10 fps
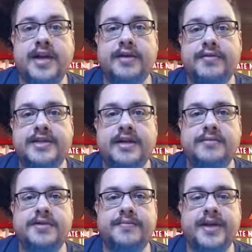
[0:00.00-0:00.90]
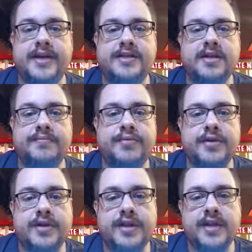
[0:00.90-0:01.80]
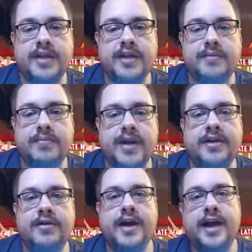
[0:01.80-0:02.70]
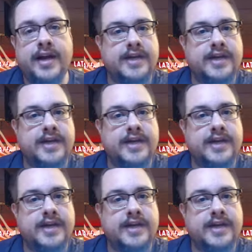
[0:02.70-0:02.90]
like we set up to be, it's going to put the player at